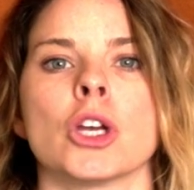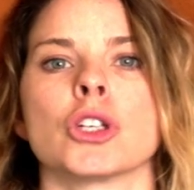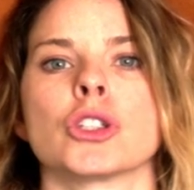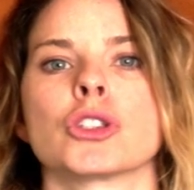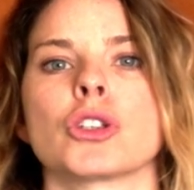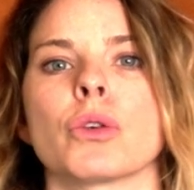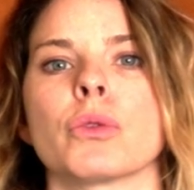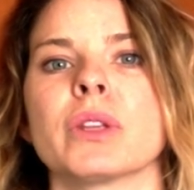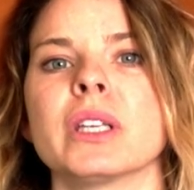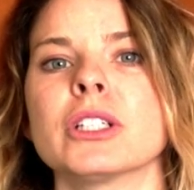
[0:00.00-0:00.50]

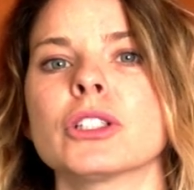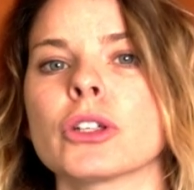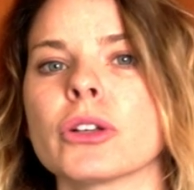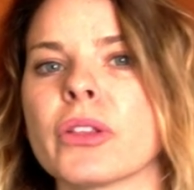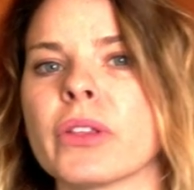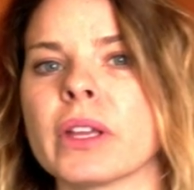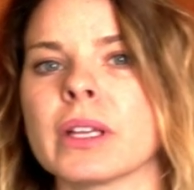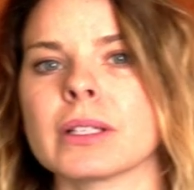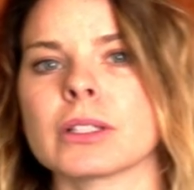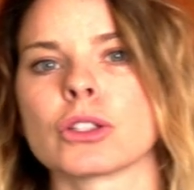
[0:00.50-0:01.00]
So these are
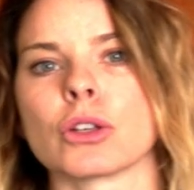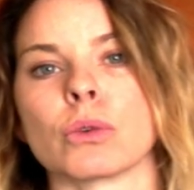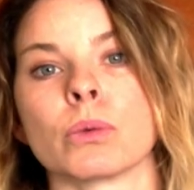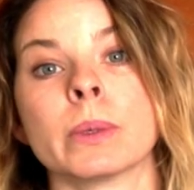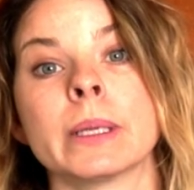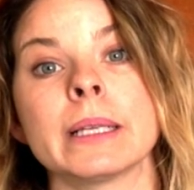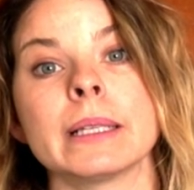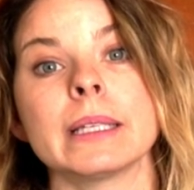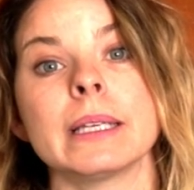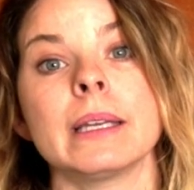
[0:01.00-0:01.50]
things to
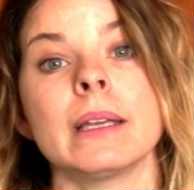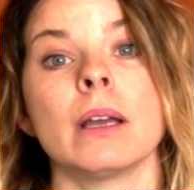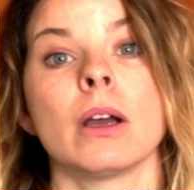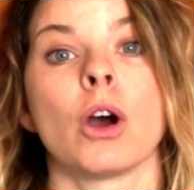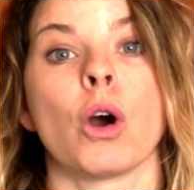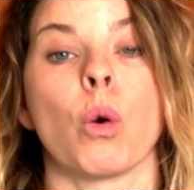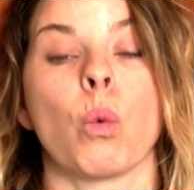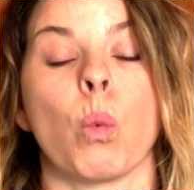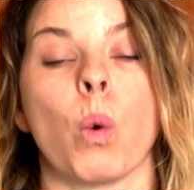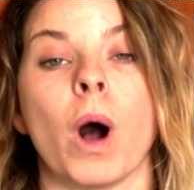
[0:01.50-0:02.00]
really
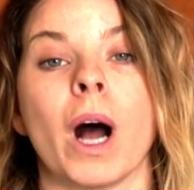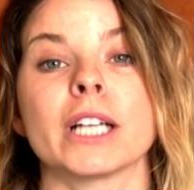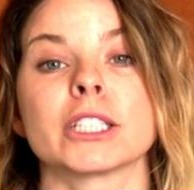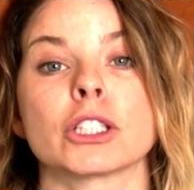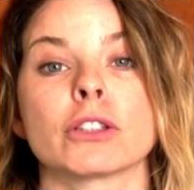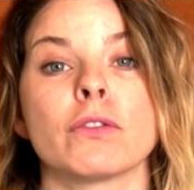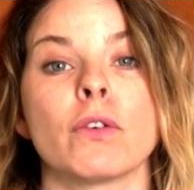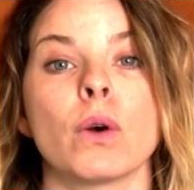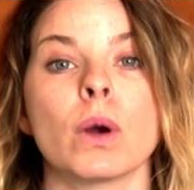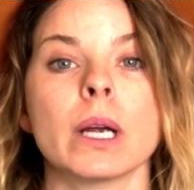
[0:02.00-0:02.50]

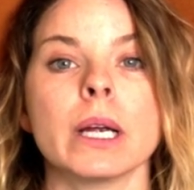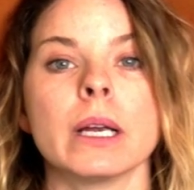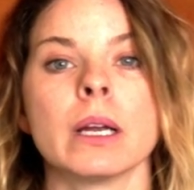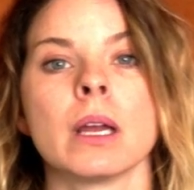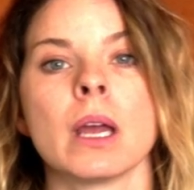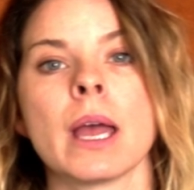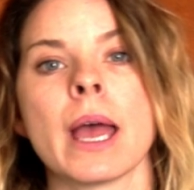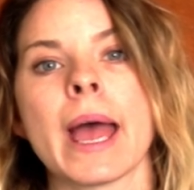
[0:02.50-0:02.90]
watch for.